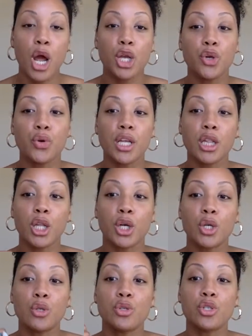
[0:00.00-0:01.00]
You can
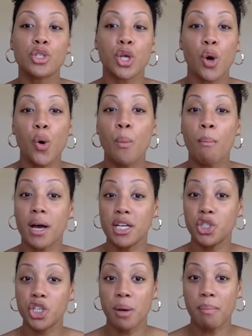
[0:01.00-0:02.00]
learn so
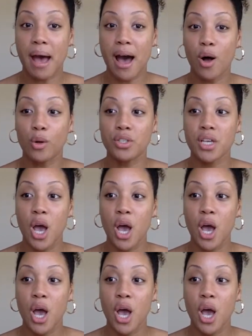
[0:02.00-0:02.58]
much about